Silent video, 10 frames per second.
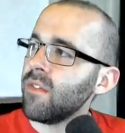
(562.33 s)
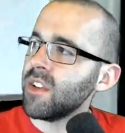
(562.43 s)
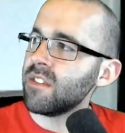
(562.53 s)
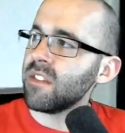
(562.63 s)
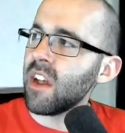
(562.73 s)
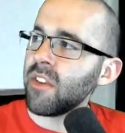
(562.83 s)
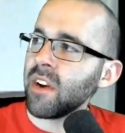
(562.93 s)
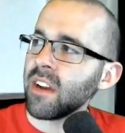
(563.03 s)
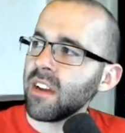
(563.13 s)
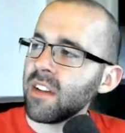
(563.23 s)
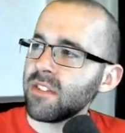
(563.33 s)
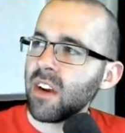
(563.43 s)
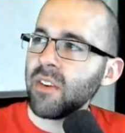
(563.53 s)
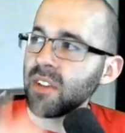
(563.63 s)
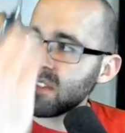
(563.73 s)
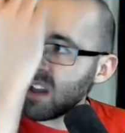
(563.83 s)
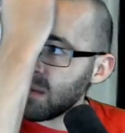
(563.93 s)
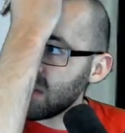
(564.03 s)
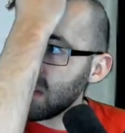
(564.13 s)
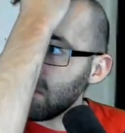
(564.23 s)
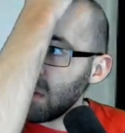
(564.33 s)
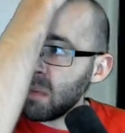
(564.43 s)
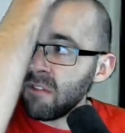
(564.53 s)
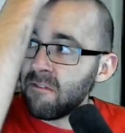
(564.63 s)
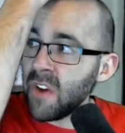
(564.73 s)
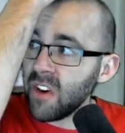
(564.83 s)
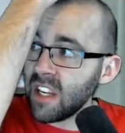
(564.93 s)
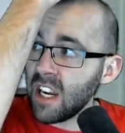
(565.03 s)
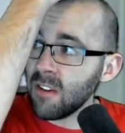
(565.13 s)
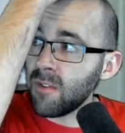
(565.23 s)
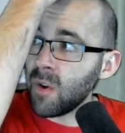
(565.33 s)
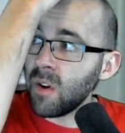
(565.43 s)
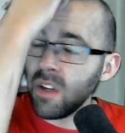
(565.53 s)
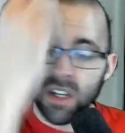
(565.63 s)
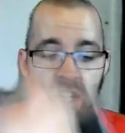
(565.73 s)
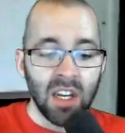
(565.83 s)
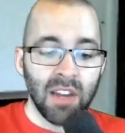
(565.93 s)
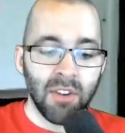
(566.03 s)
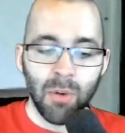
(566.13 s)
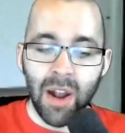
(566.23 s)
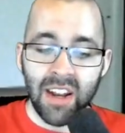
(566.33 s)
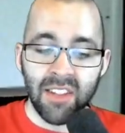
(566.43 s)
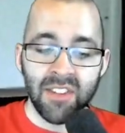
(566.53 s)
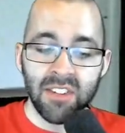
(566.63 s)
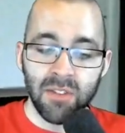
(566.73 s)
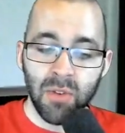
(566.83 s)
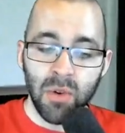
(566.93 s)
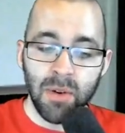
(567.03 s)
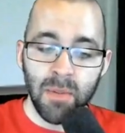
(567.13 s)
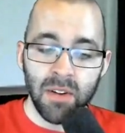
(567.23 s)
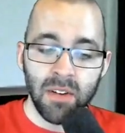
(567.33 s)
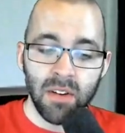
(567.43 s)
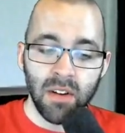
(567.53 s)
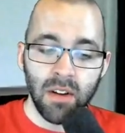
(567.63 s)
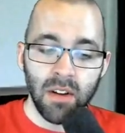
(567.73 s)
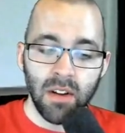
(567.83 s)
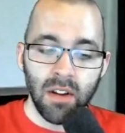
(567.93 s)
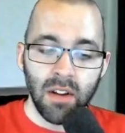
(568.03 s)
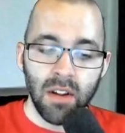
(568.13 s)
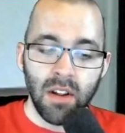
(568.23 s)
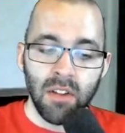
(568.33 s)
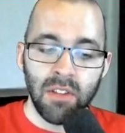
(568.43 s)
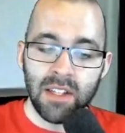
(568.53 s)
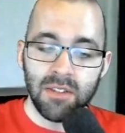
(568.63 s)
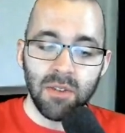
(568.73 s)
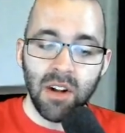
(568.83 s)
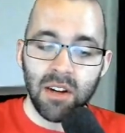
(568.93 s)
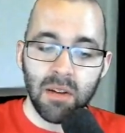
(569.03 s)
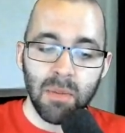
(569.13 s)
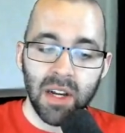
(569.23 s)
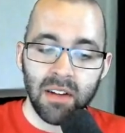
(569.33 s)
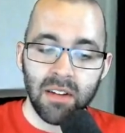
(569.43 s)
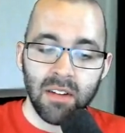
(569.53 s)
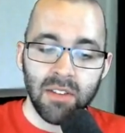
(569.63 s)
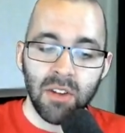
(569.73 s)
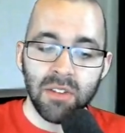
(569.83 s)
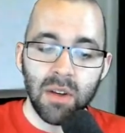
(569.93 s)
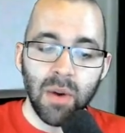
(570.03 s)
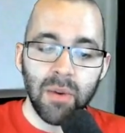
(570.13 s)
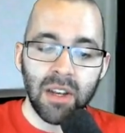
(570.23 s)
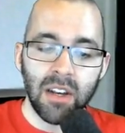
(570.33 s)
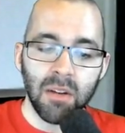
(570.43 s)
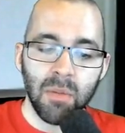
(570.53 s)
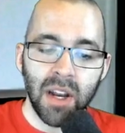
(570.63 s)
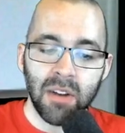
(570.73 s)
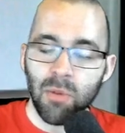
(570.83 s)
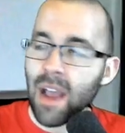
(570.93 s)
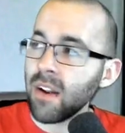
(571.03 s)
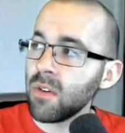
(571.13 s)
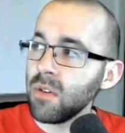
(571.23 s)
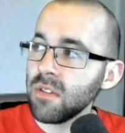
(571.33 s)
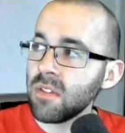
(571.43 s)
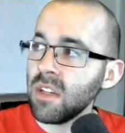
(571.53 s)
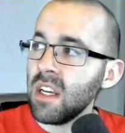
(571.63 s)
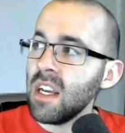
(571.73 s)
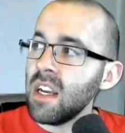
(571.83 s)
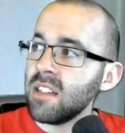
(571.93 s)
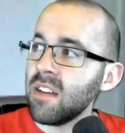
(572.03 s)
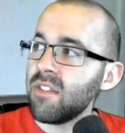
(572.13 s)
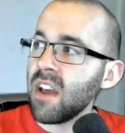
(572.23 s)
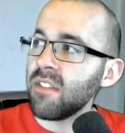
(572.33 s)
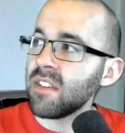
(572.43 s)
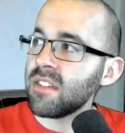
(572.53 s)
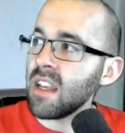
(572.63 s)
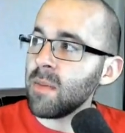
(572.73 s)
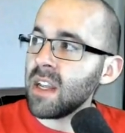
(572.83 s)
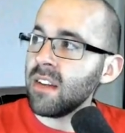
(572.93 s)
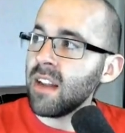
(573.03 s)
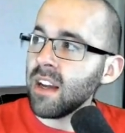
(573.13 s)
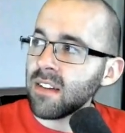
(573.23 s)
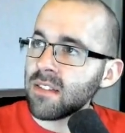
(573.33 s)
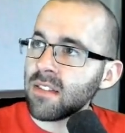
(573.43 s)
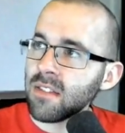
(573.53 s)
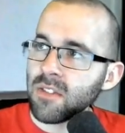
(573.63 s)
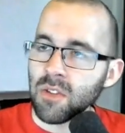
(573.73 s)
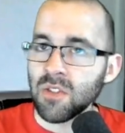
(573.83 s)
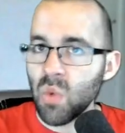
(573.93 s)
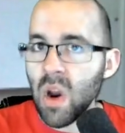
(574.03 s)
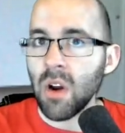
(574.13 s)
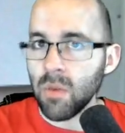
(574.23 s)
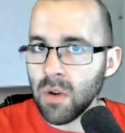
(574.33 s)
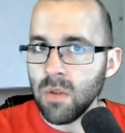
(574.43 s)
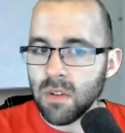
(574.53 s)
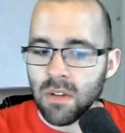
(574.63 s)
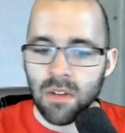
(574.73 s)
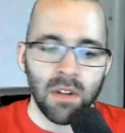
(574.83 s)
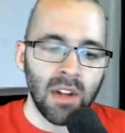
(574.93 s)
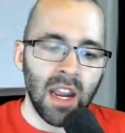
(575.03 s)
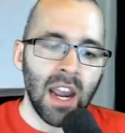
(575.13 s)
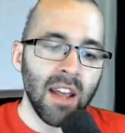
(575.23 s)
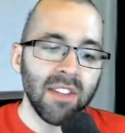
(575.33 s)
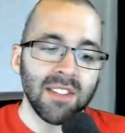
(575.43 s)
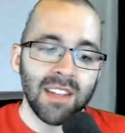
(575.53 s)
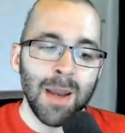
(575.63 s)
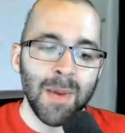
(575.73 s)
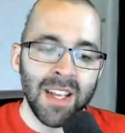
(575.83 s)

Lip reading: This is another answer I would accept. But be very careful. If you write it in this form, these do not combine. The only way we can combine radicals is if they have the same index, so square root, and the same